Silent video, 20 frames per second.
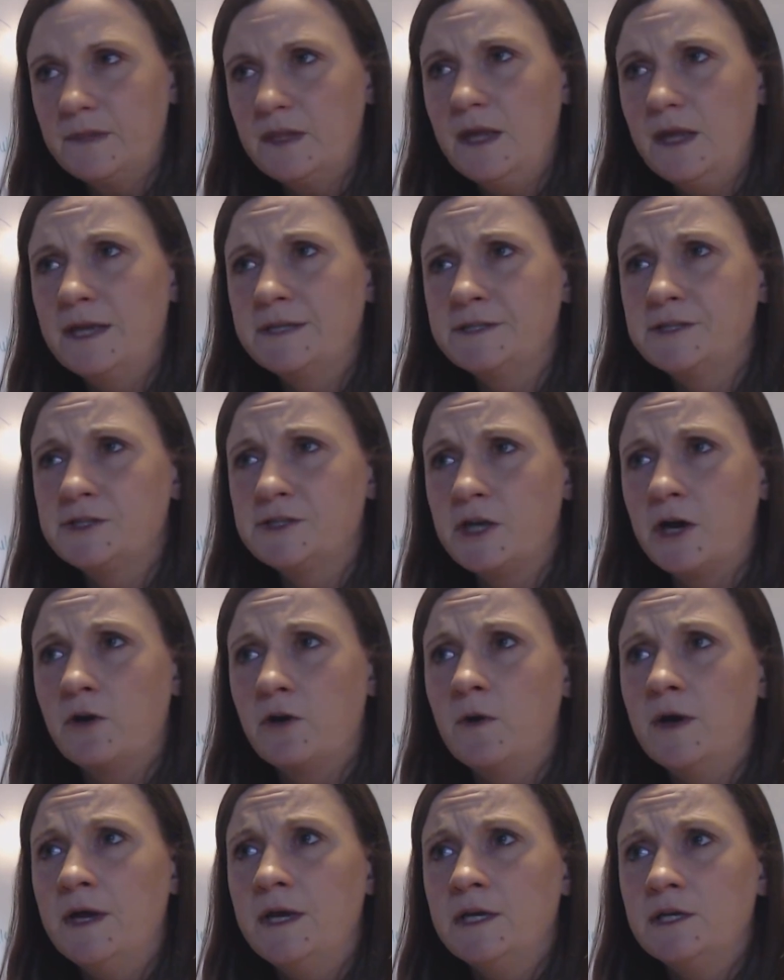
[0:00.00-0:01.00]
And
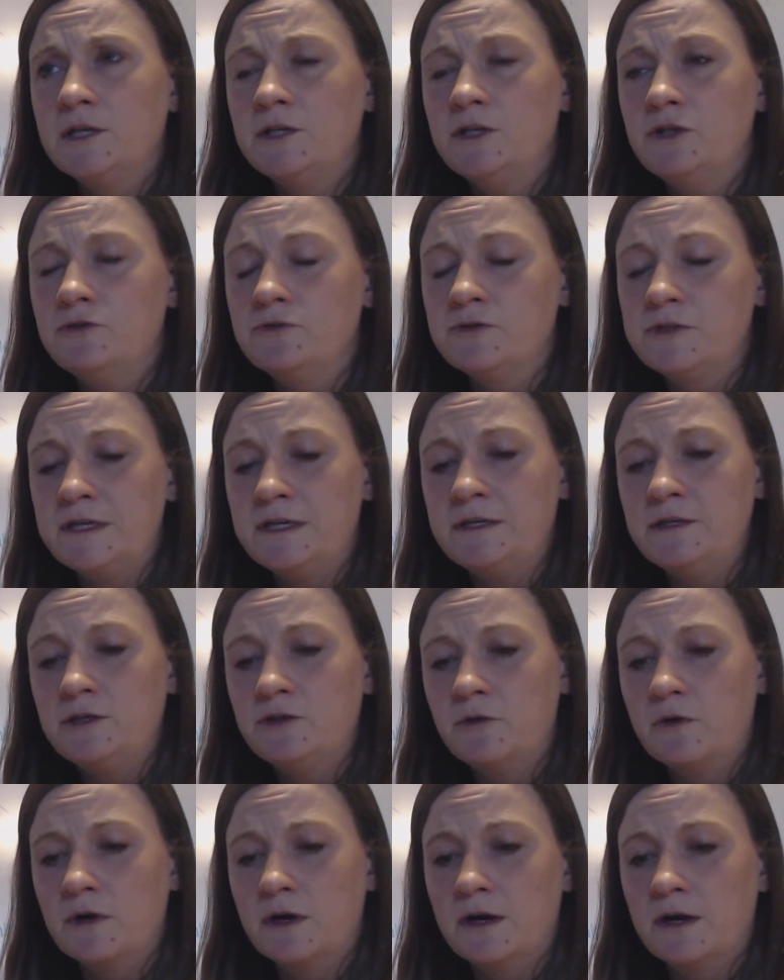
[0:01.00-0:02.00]
so using
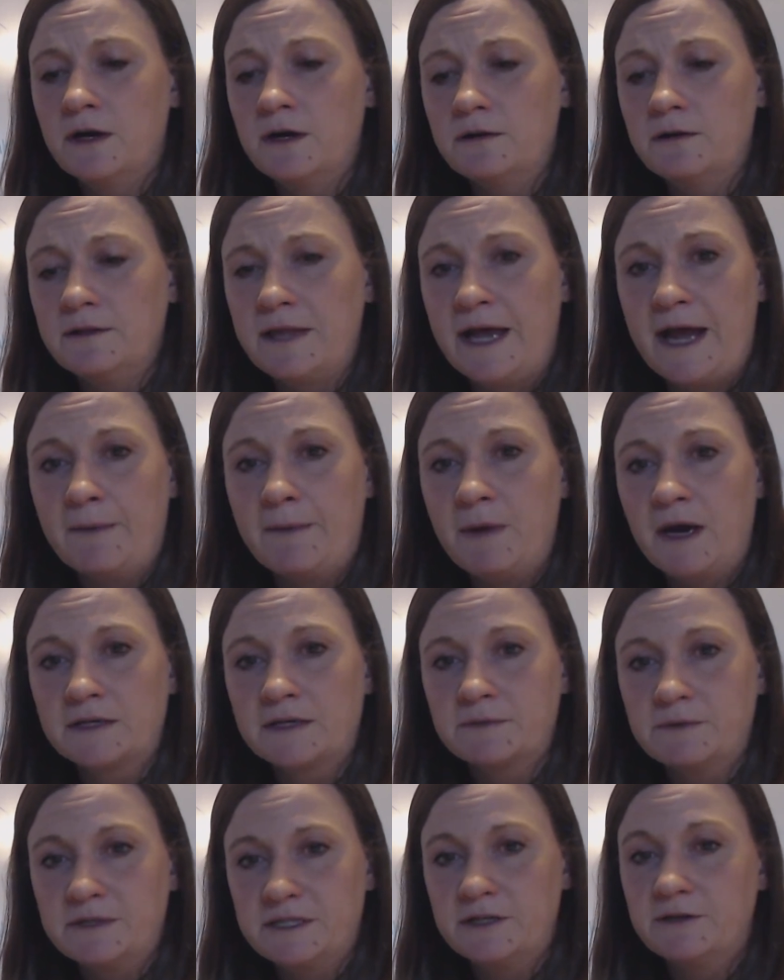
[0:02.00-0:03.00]
your lab
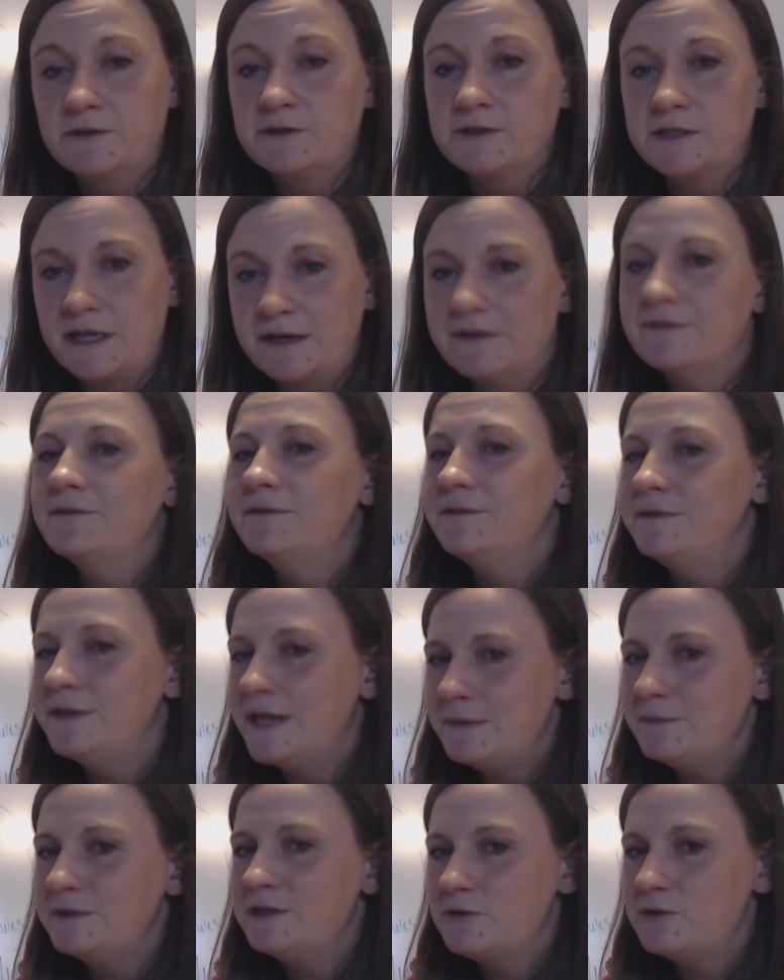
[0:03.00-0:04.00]
box materials,
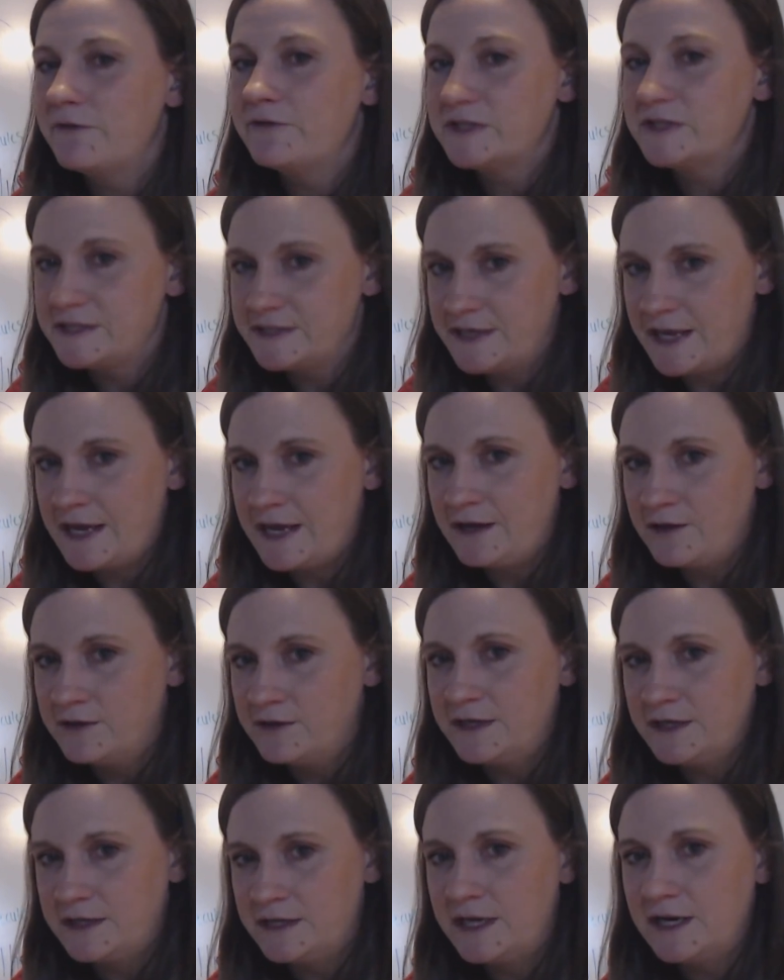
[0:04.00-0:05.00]
namely you have a scale
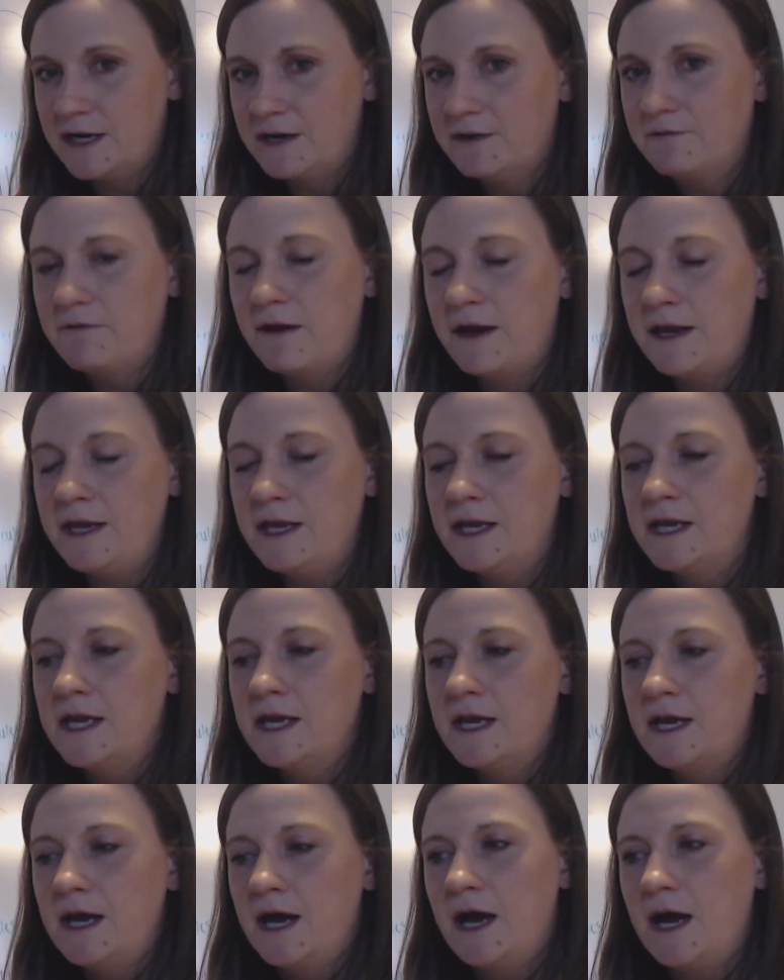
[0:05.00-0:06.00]
in there, right?
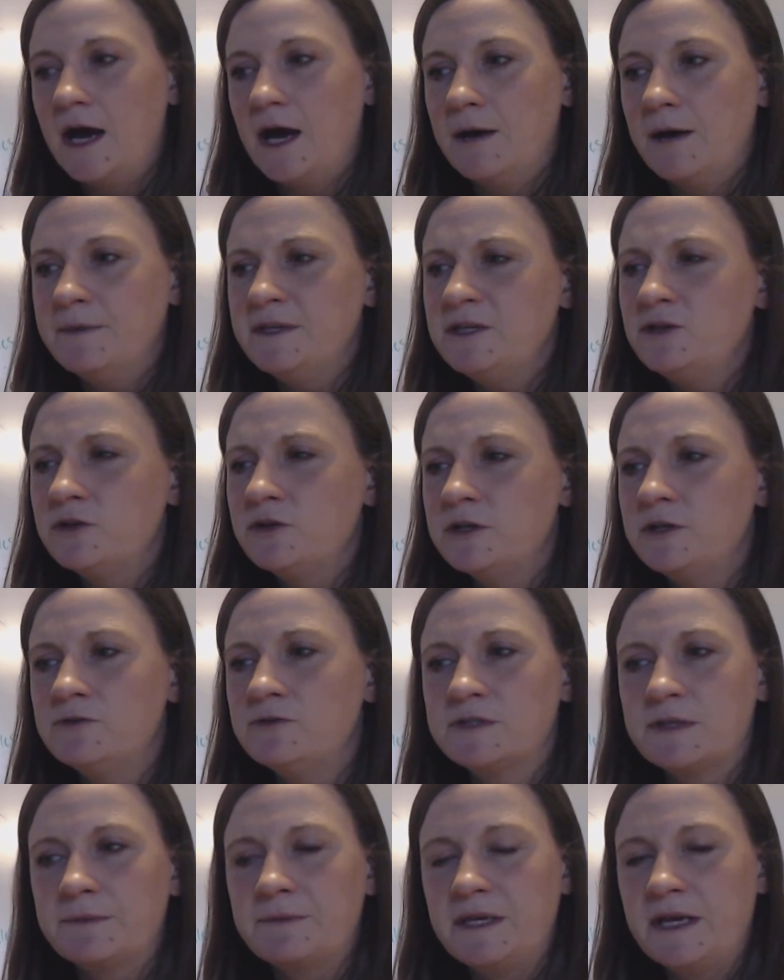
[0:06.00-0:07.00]
And you could
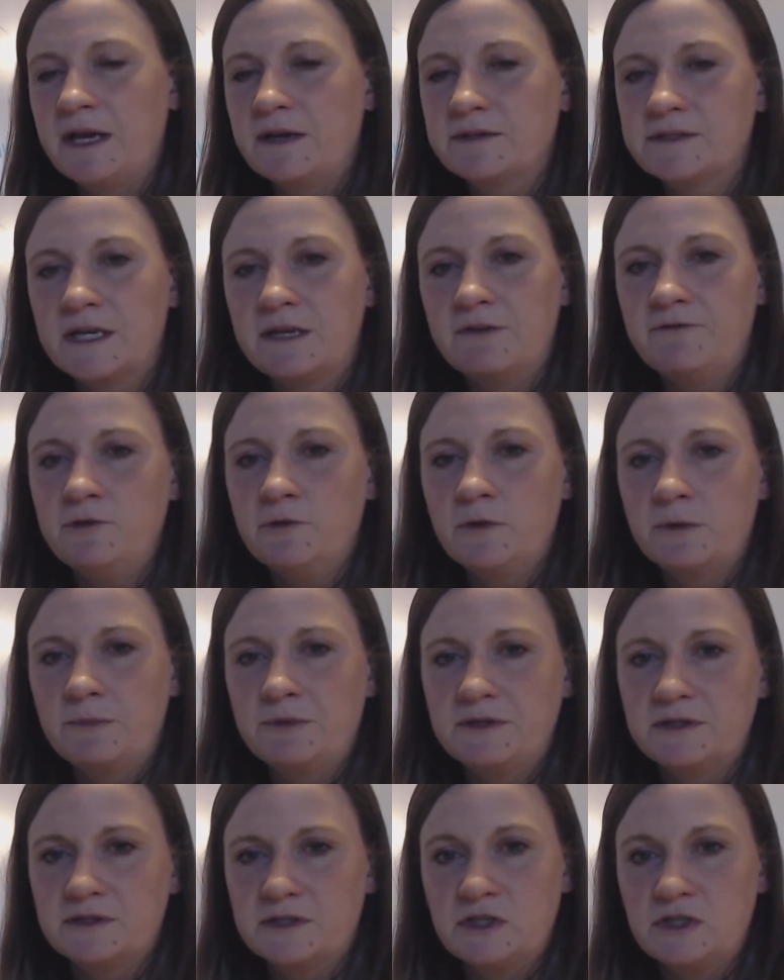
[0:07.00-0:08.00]
use something else, like if you want to
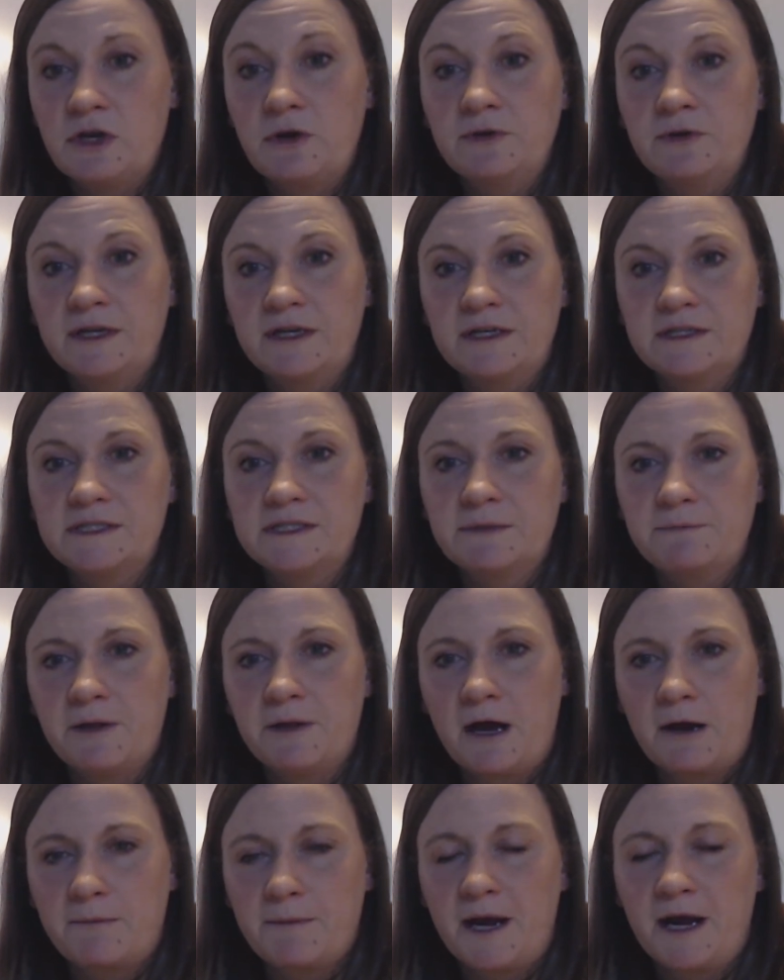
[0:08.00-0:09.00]
put the snow in like a
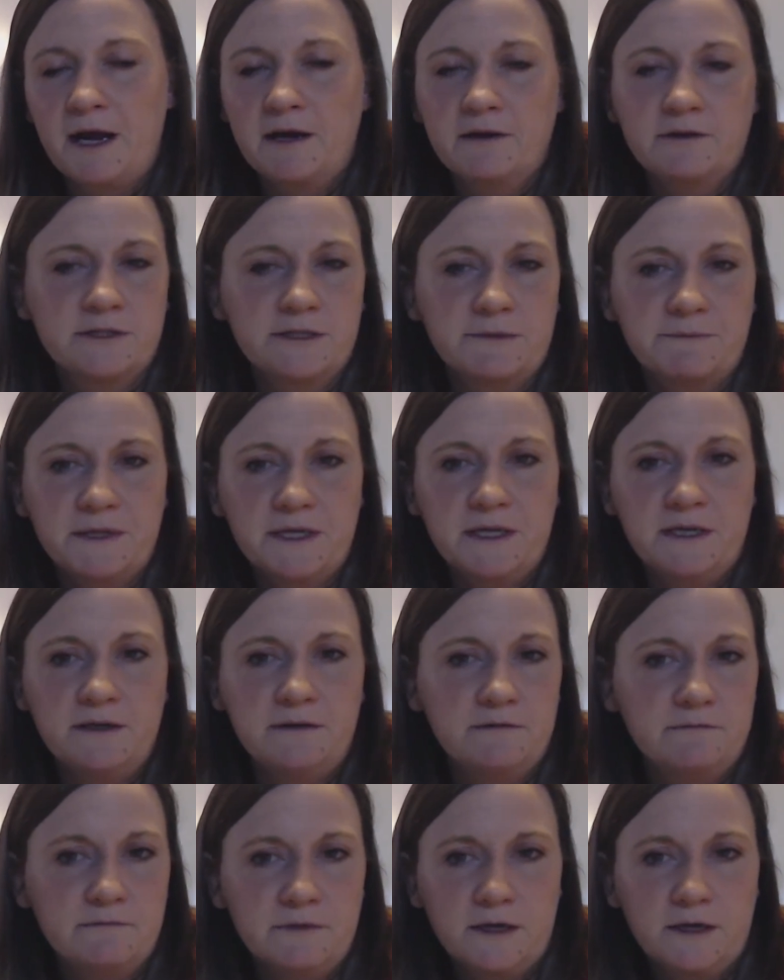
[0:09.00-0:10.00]
Ziploc bag or something,
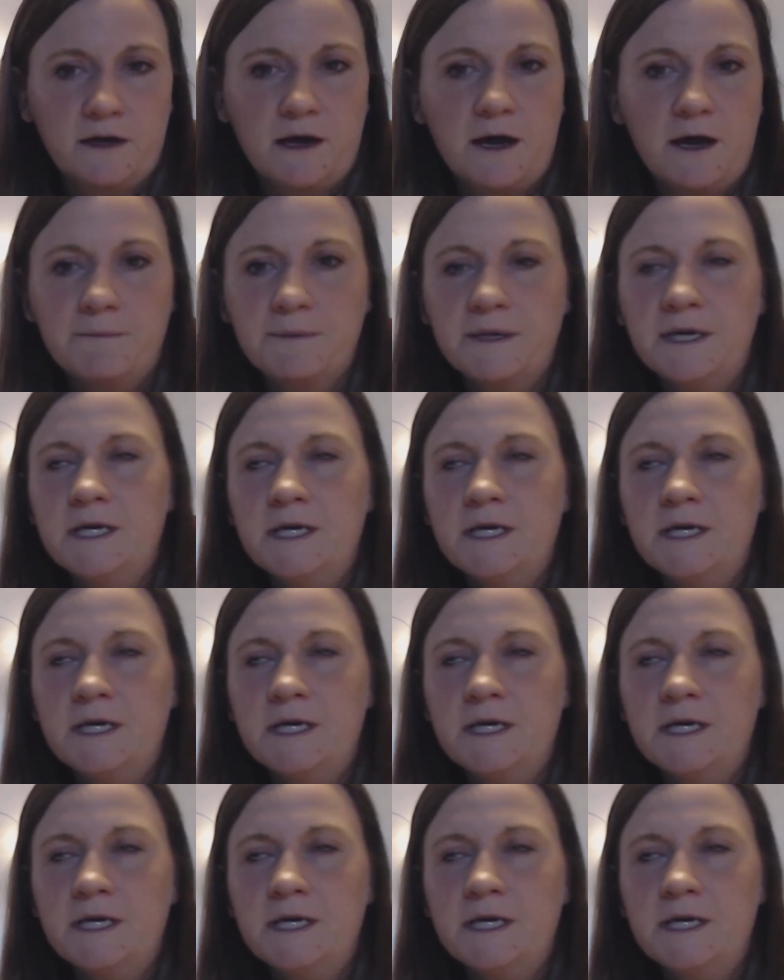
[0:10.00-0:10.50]
a cup.